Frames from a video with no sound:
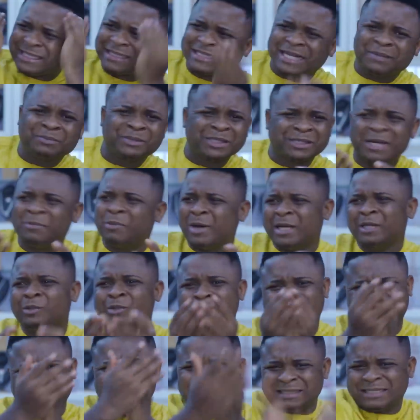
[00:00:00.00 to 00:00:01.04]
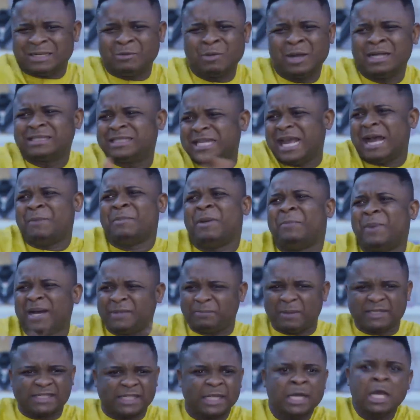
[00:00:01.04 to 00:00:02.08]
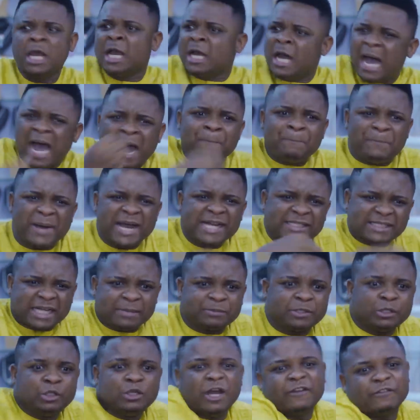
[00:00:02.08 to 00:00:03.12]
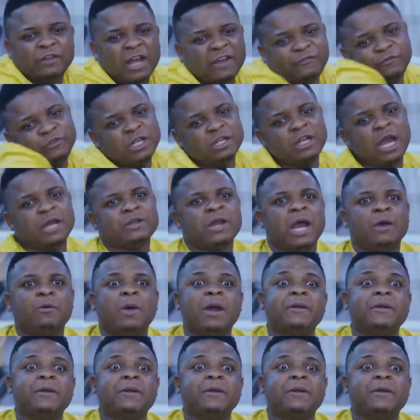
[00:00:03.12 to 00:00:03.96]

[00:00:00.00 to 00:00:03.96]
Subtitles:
say something, somebody will stand somewhere and say I'm a bad person. I'm buying something. You are